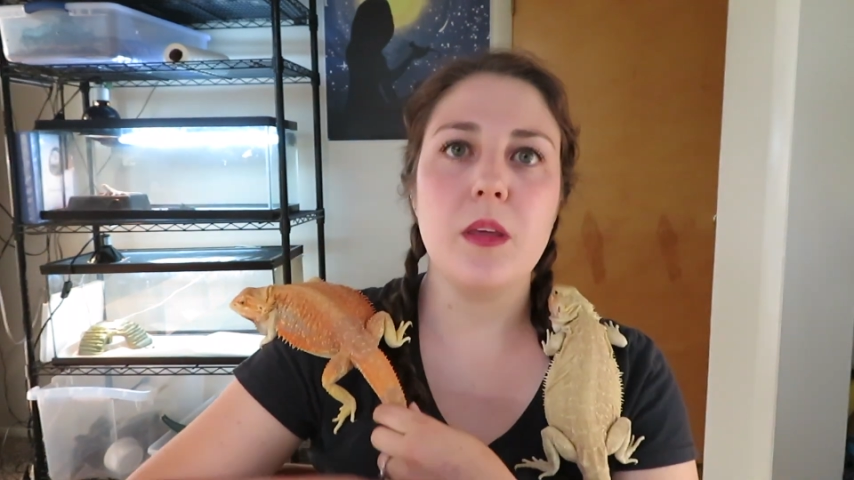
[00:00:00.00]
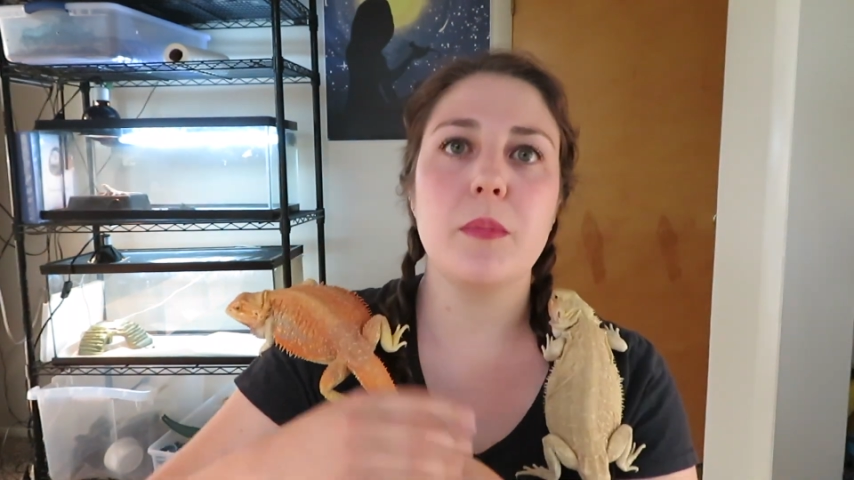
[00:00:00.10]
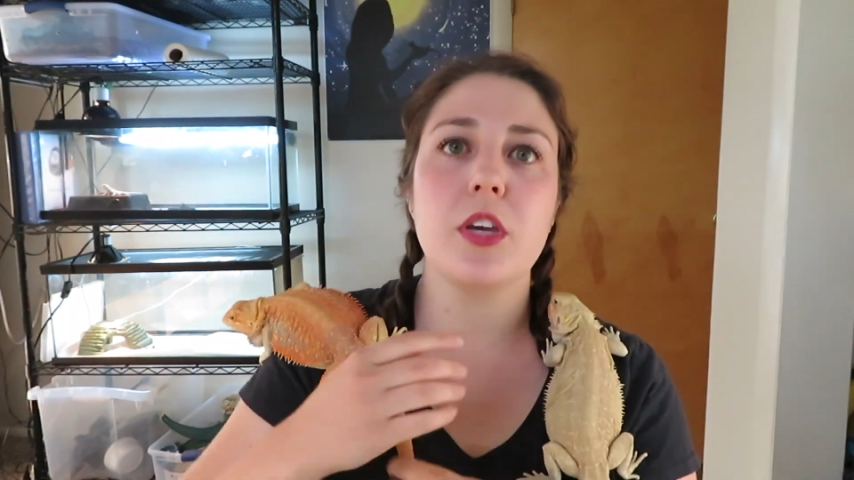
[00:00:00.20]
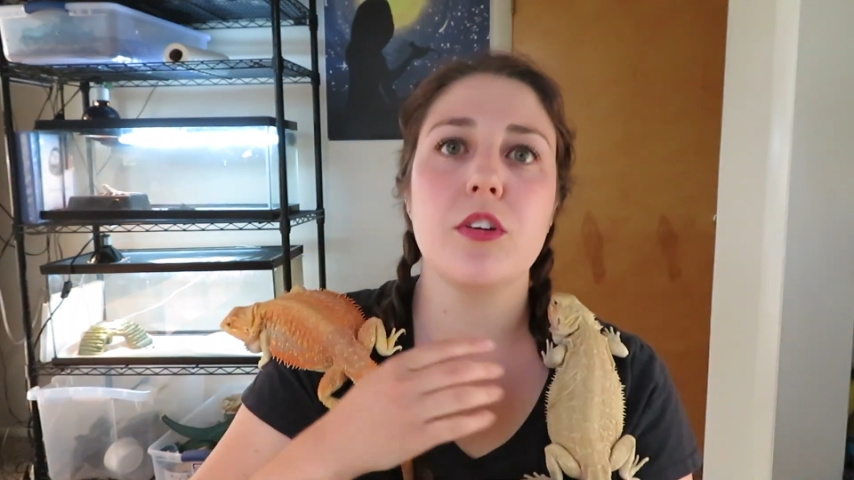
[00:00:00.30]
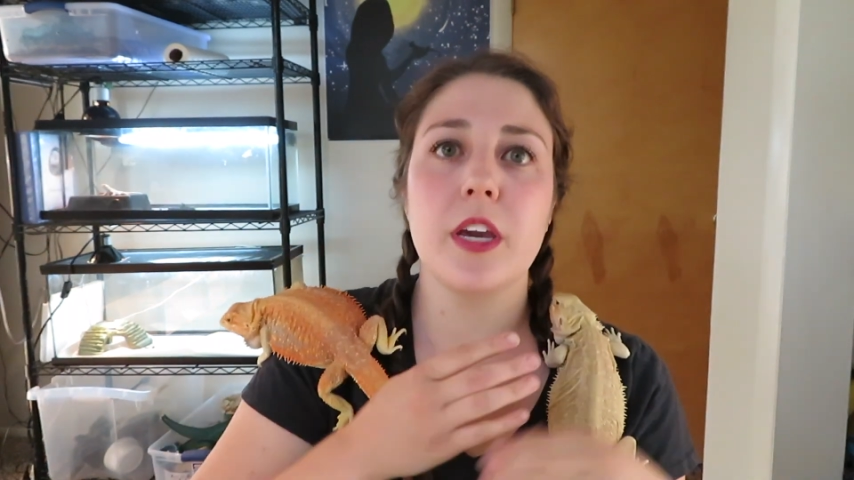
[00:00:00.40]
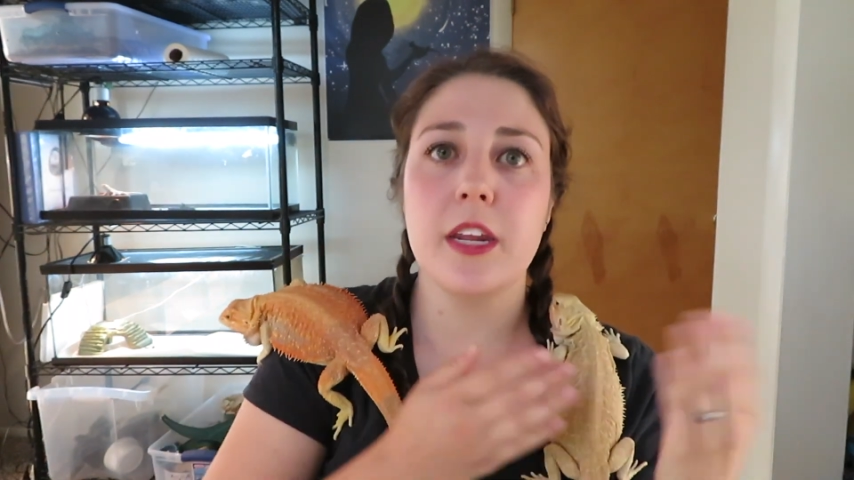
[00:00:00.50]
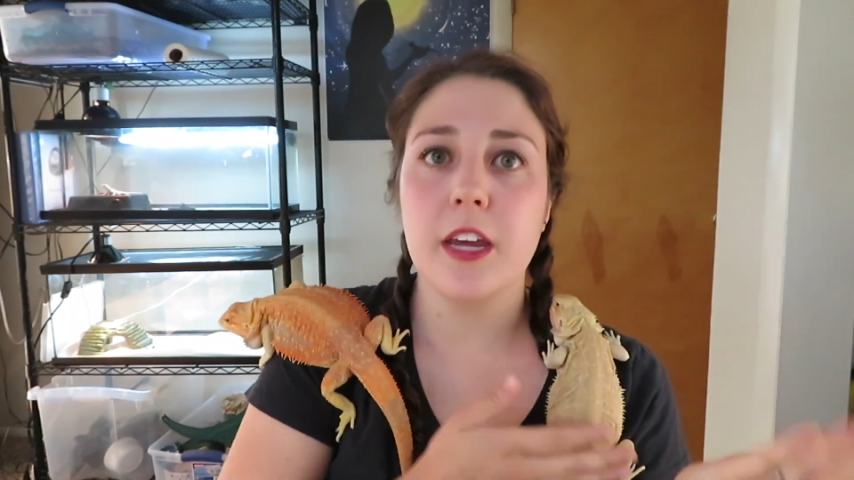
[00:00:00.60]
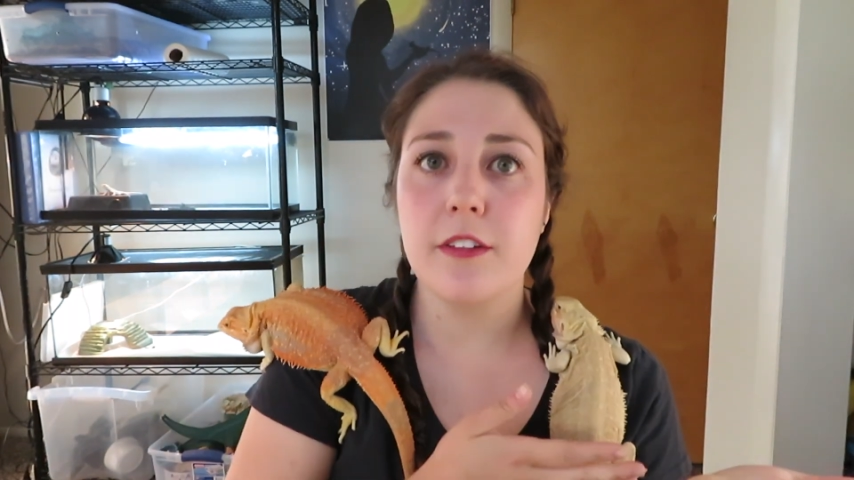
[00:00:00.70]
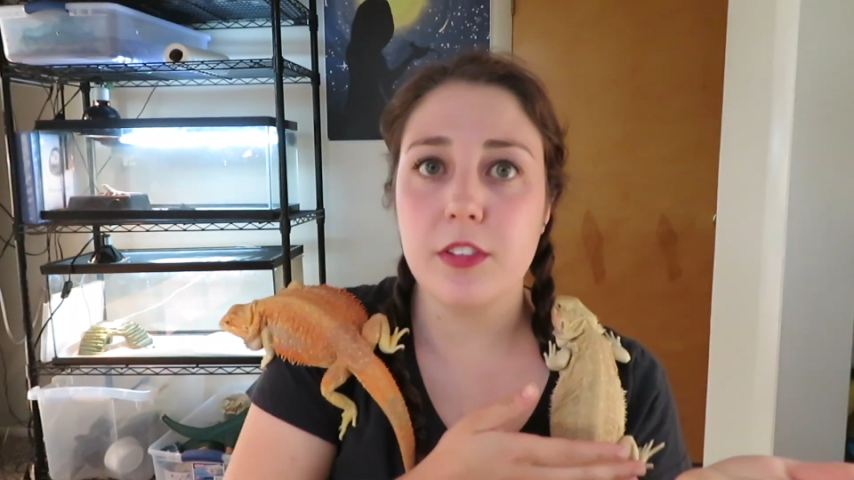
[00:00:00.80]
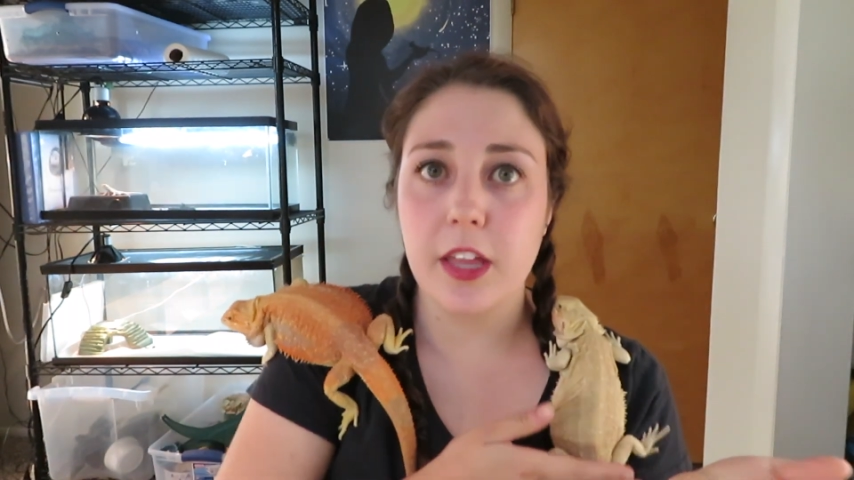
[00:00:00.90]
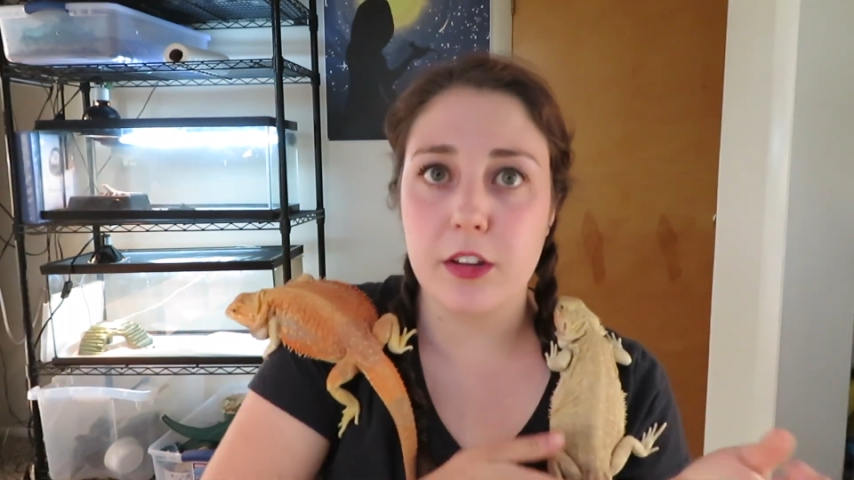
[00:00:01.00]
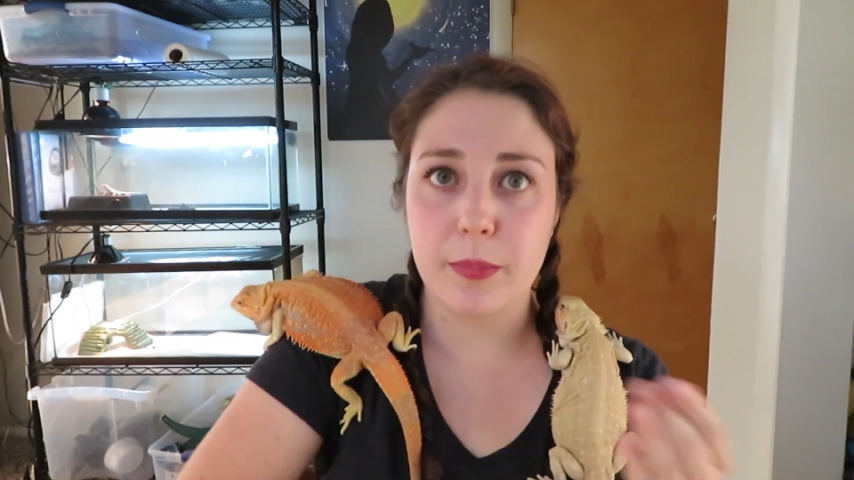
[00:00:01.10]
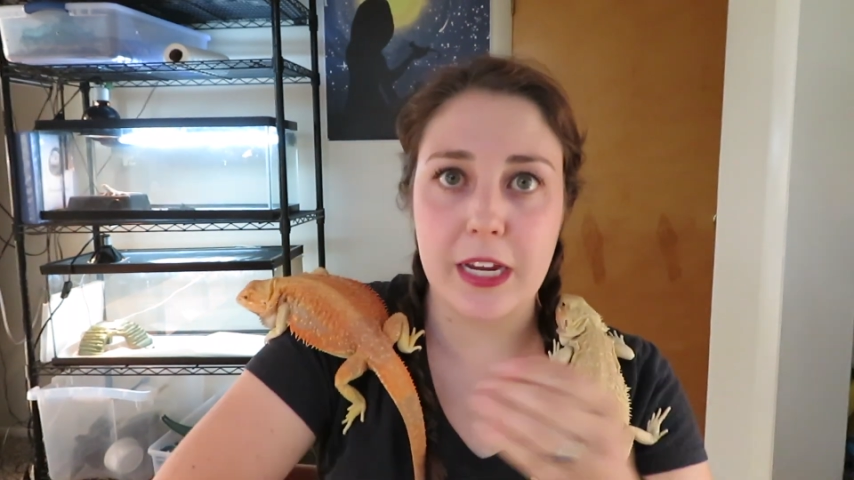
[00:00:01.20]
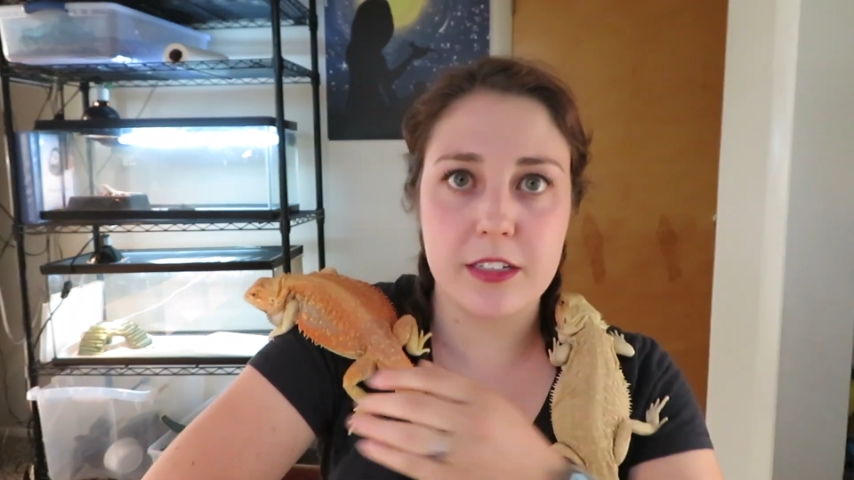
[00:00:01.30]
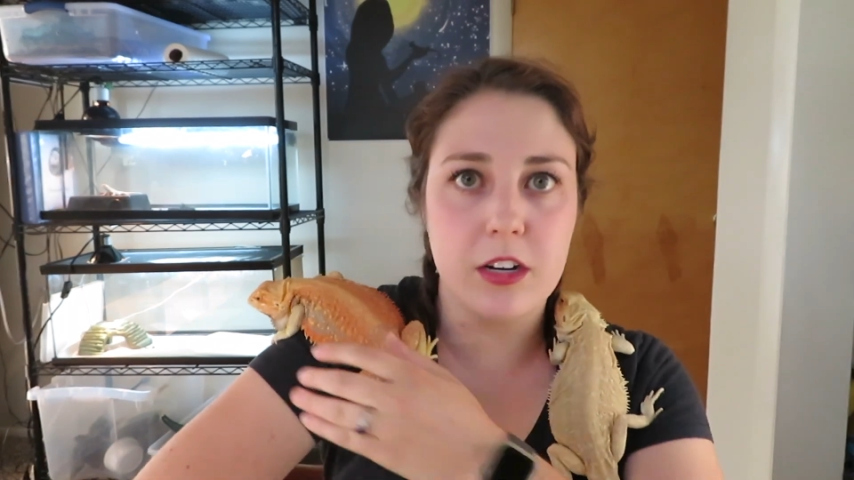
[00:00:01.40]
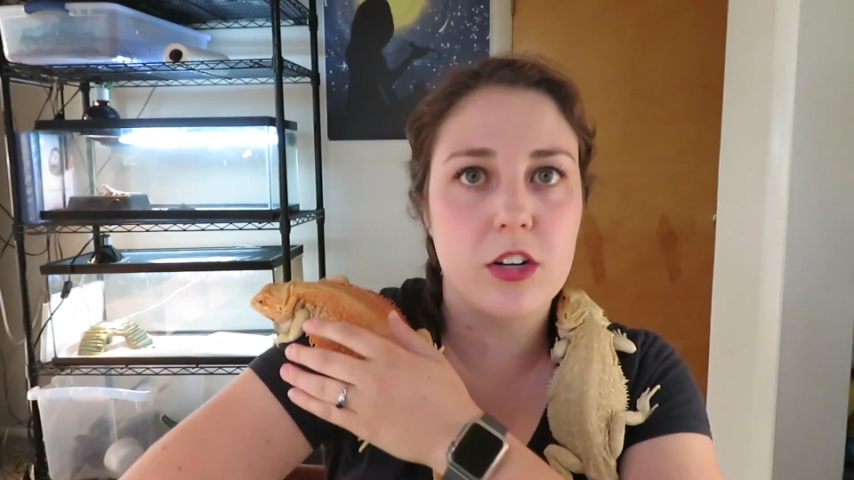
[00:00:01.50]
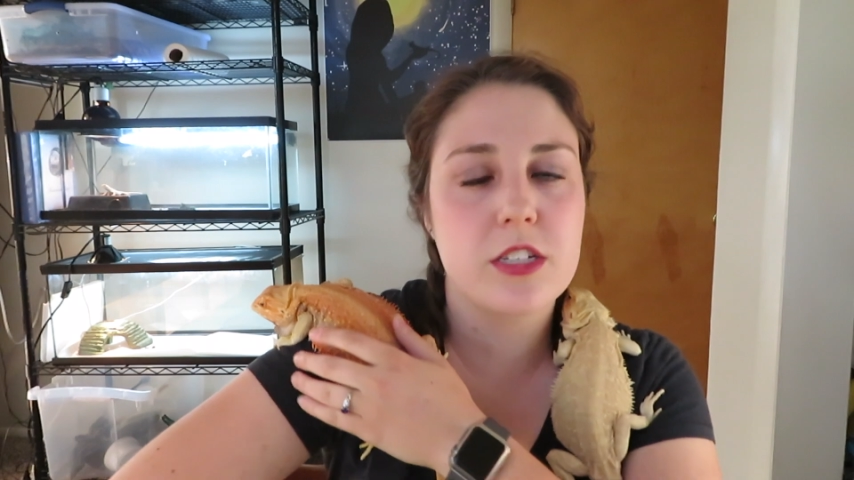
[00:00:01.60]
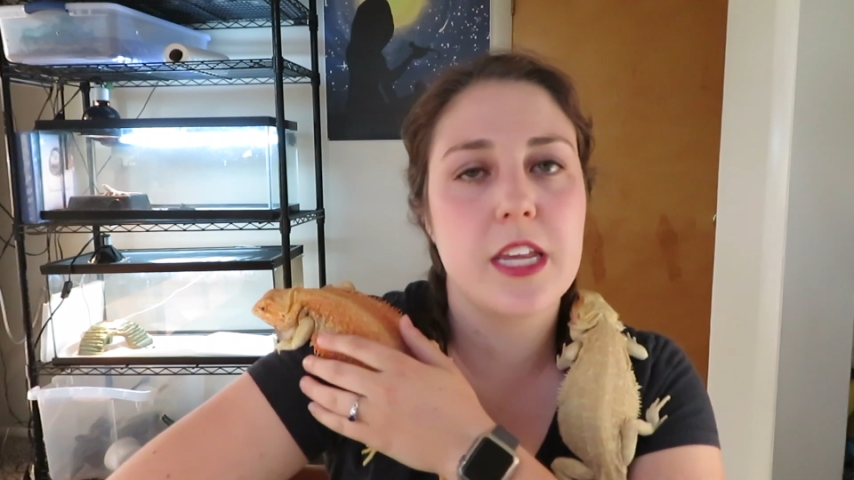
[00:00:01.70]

But you can have leatherback dunners,